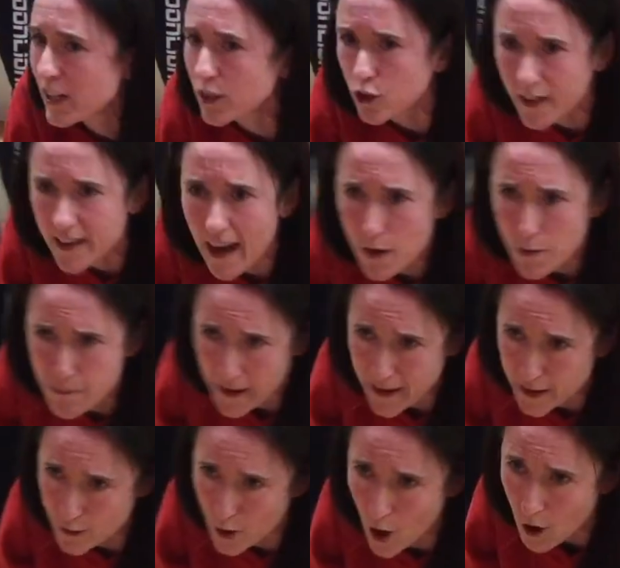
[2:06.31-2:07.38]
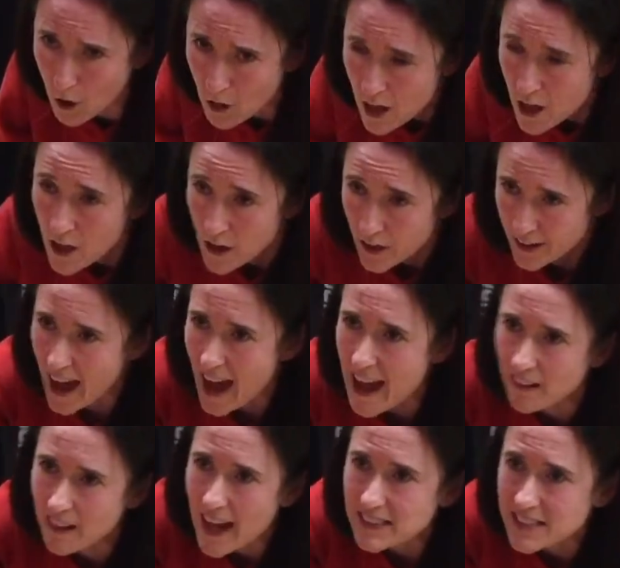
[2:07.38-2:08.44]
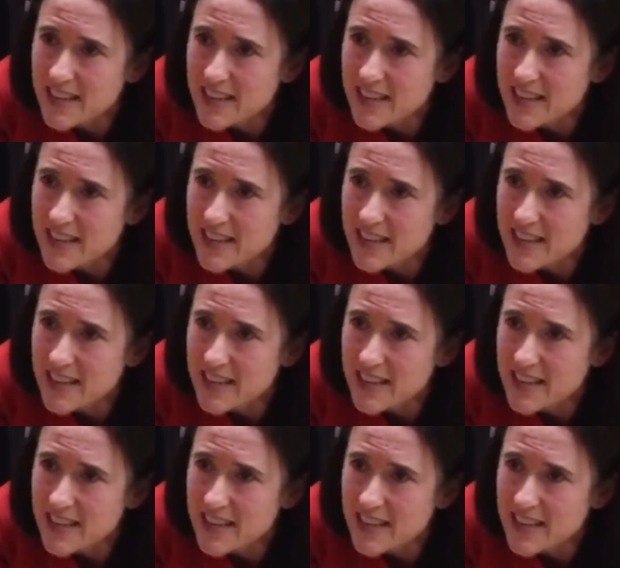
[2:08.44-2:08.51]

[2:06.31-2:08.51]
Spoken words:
You like it? Making your own decisions?